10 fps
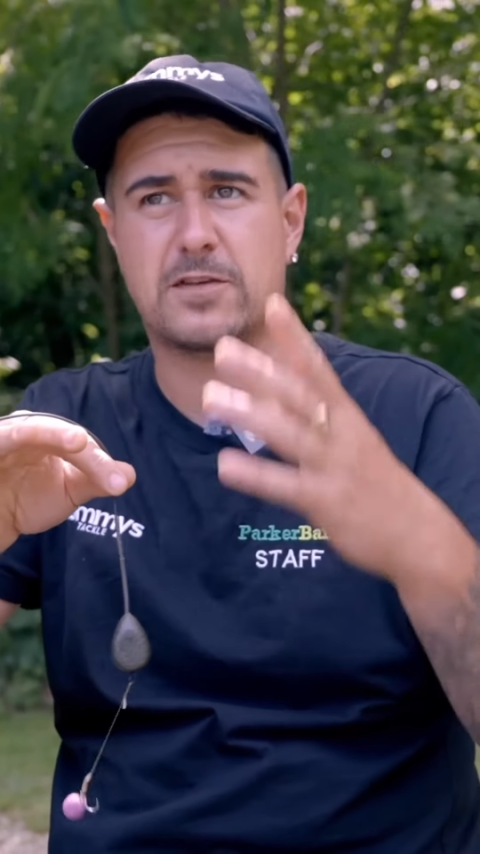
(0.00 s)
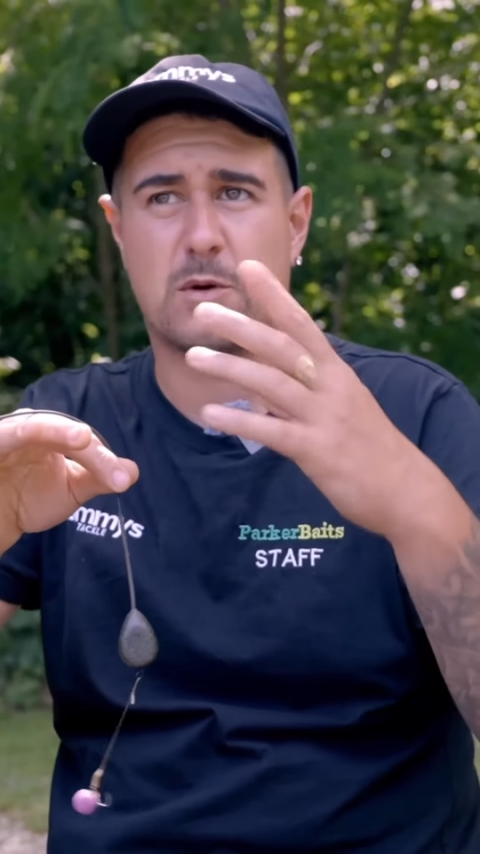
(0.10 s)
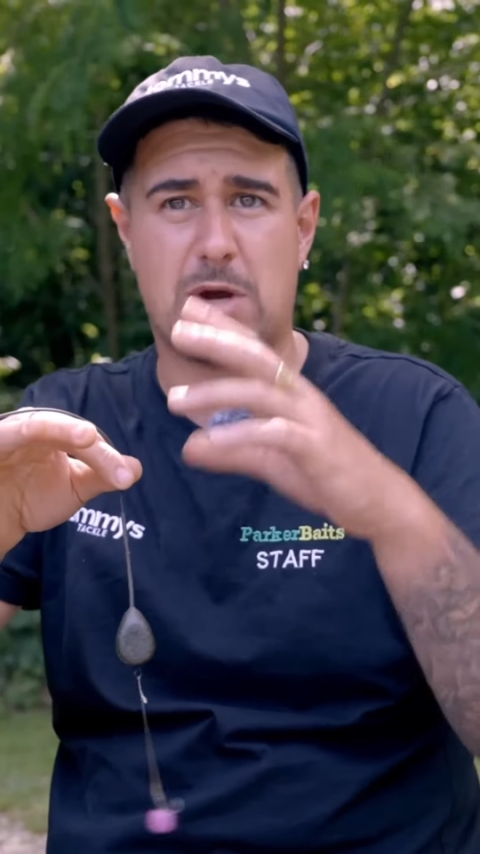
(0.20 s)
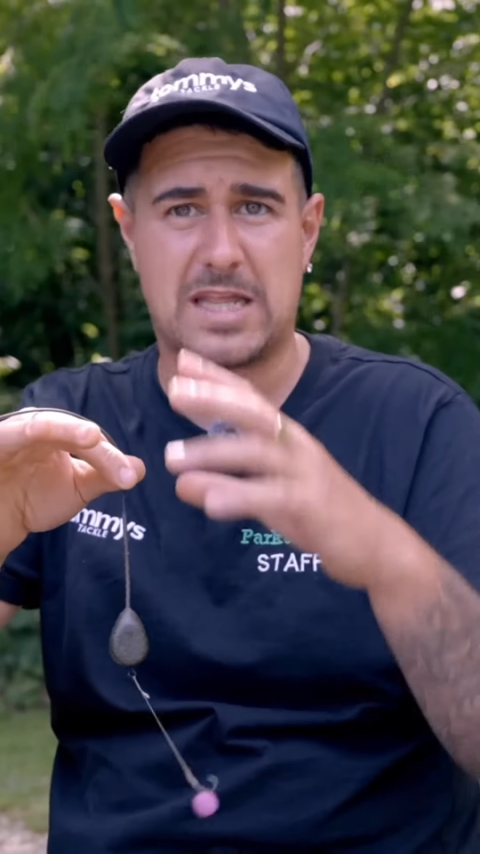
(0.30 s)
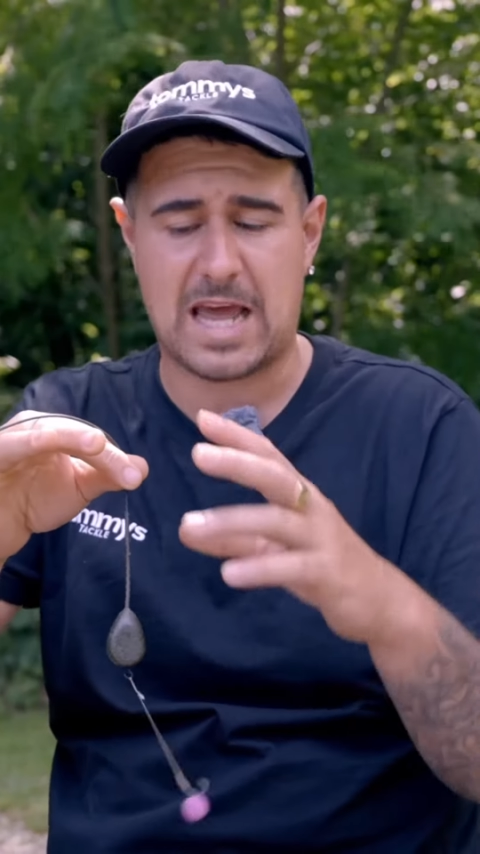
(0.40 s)
so I
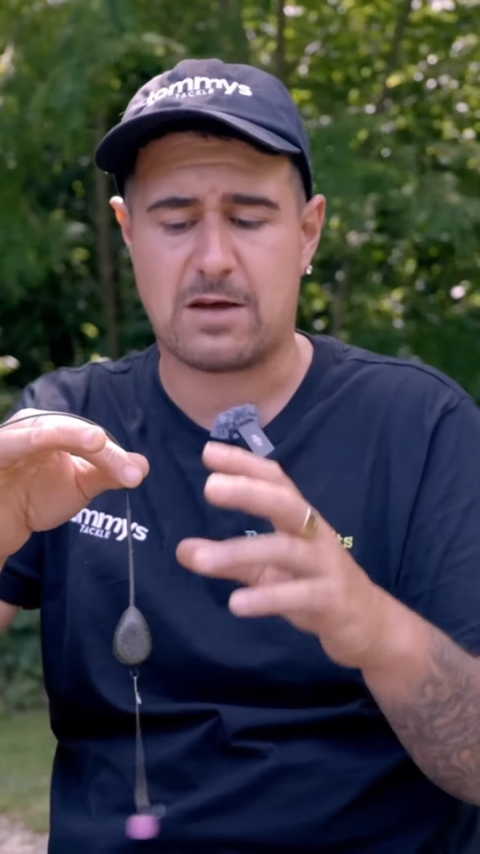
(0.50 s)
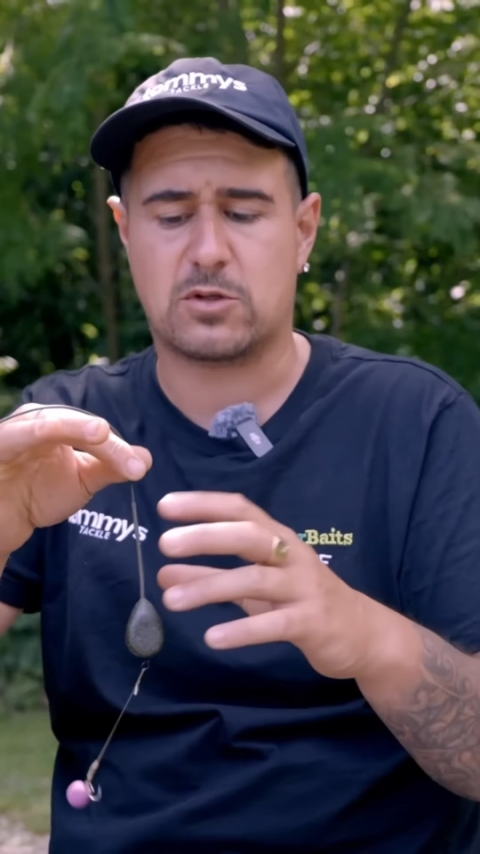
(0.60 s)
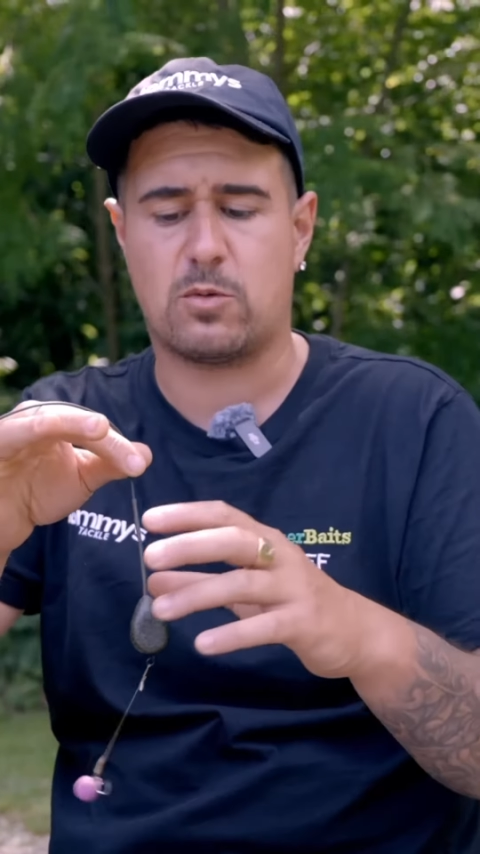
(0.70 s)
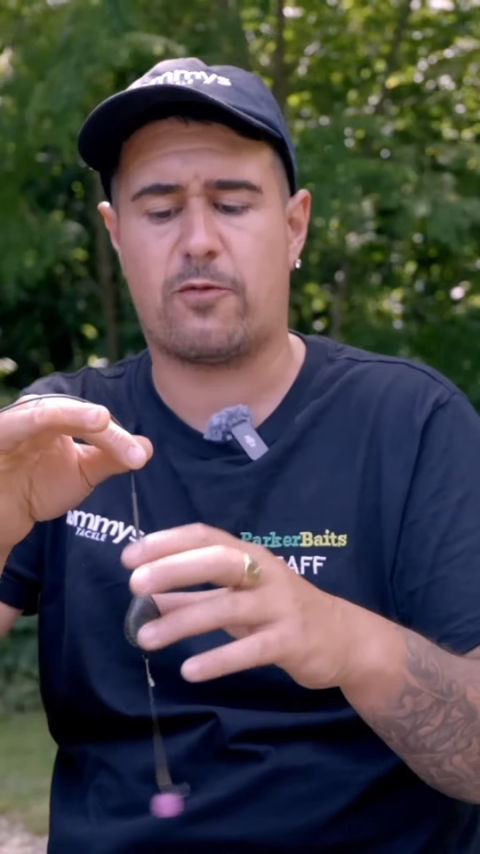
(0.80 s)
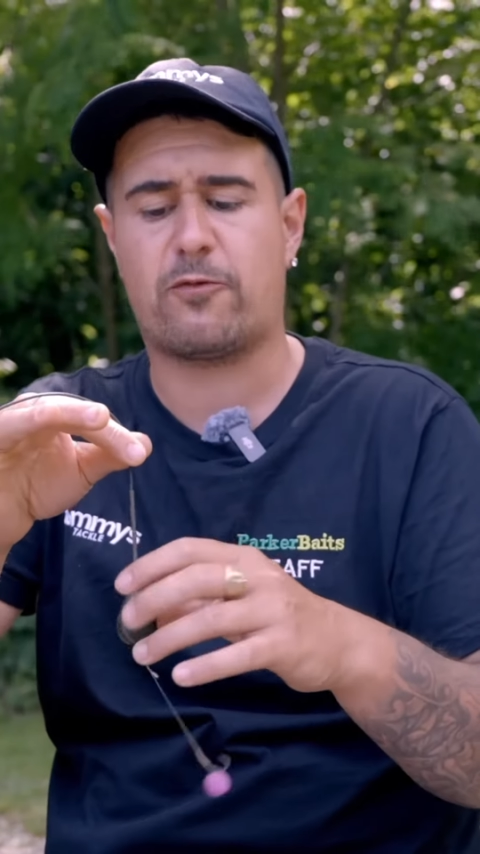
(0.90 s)
went down
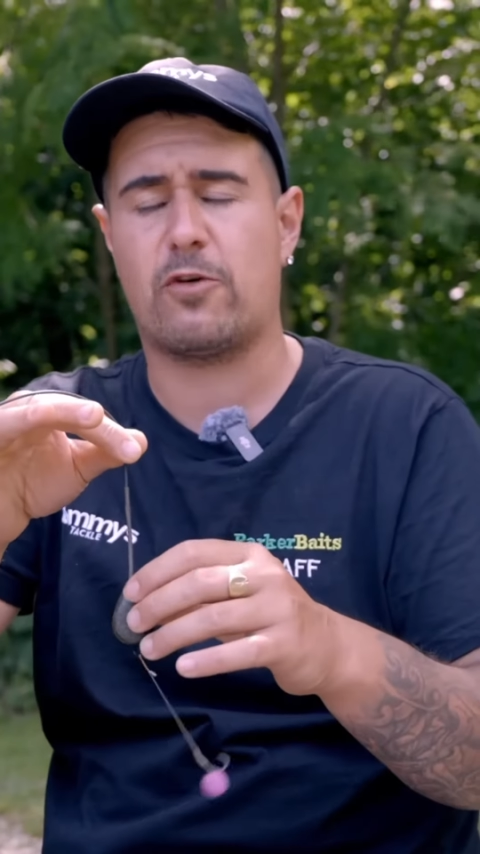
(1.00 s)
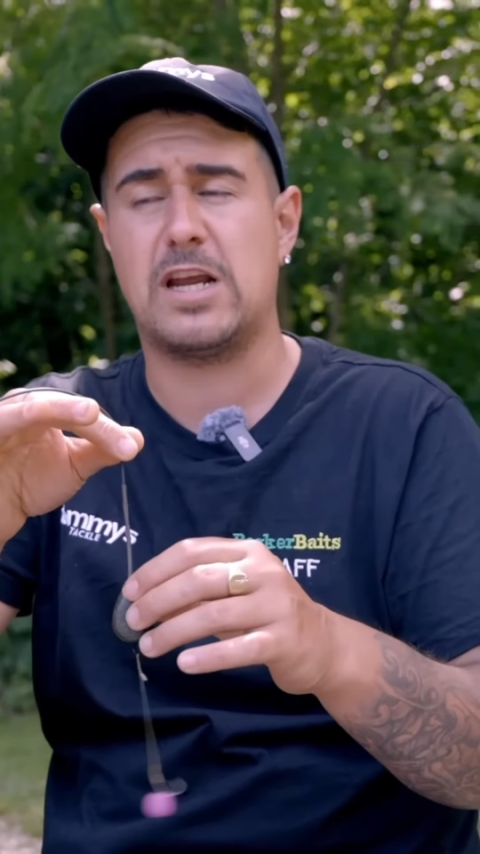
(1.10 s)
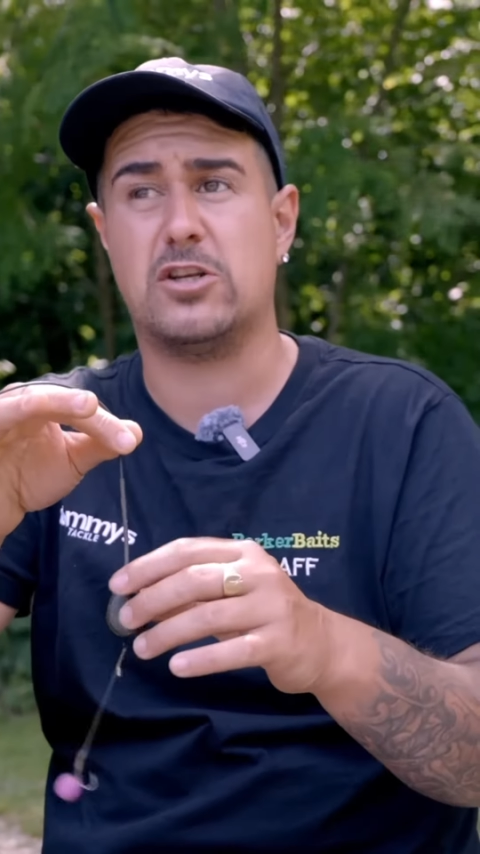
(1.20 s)
to a 3